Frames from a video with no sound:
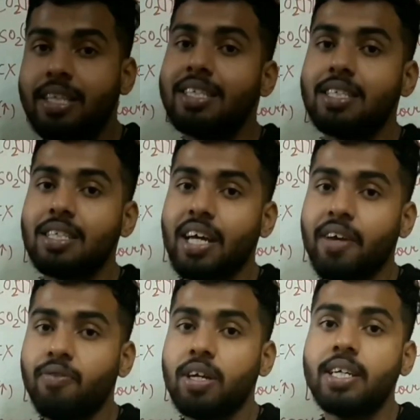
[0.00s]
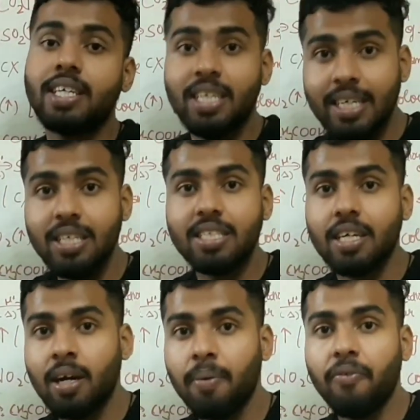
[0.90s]
this, if it yields
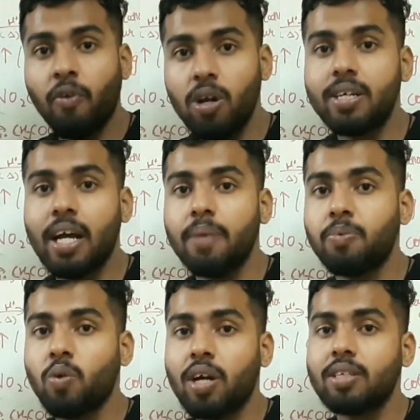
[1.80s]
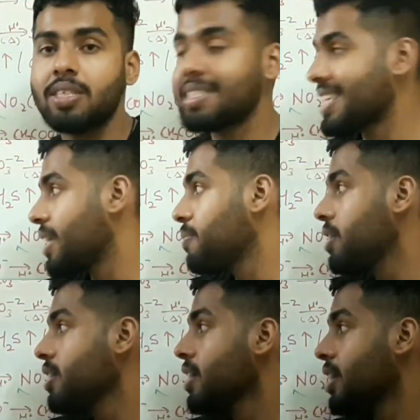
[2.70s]
a volatile product, this can
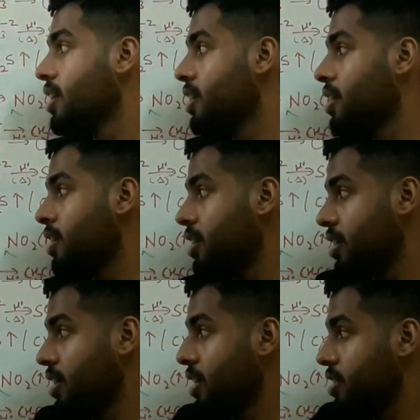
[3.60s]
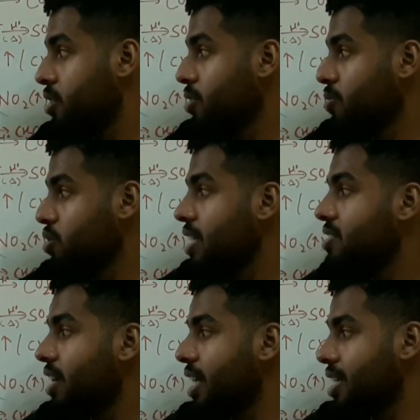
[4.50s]
be due to these
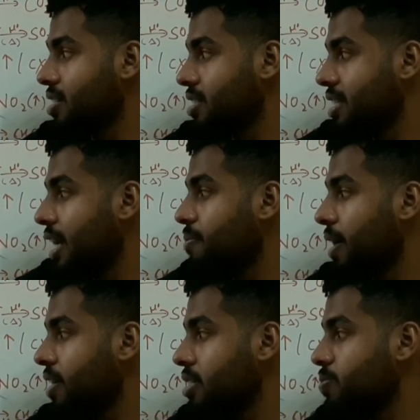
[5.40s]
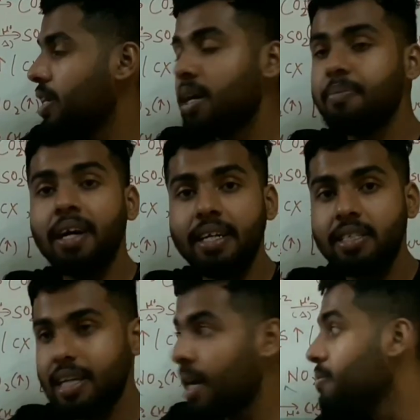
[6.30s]
radicals, Cl minus, Br
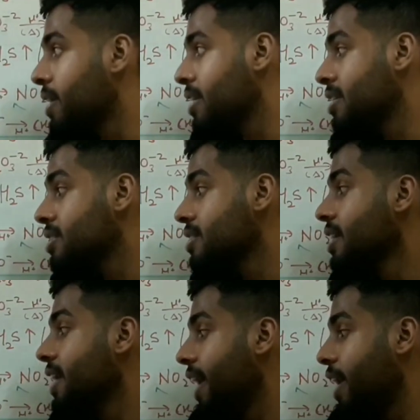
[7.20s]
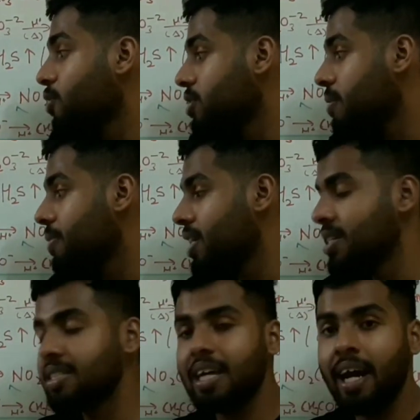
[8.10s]
minus, I minus, NO3
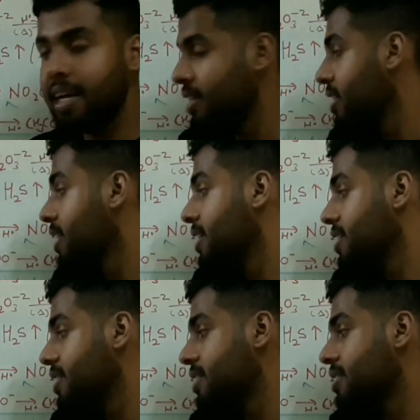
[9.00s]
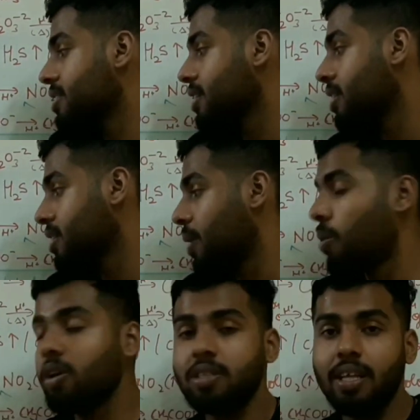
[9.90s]
minus, and this is
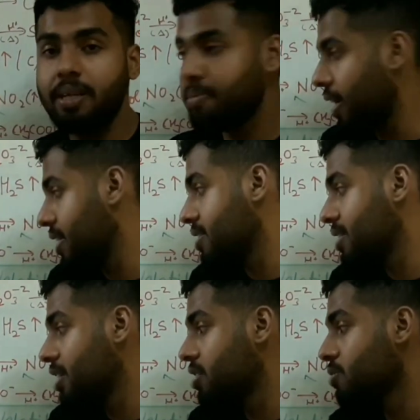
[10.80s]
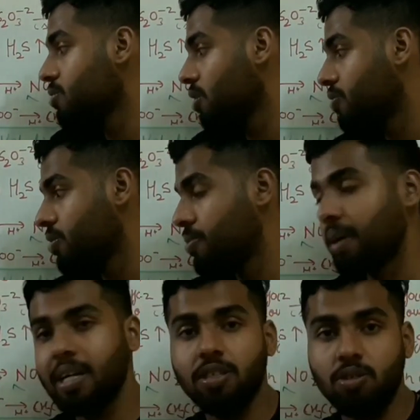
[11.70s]
carboxylate minus, C2O4
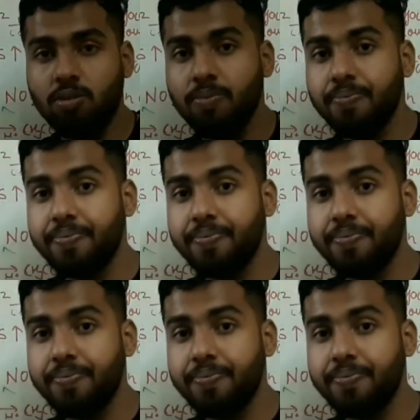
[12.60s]
minus 2.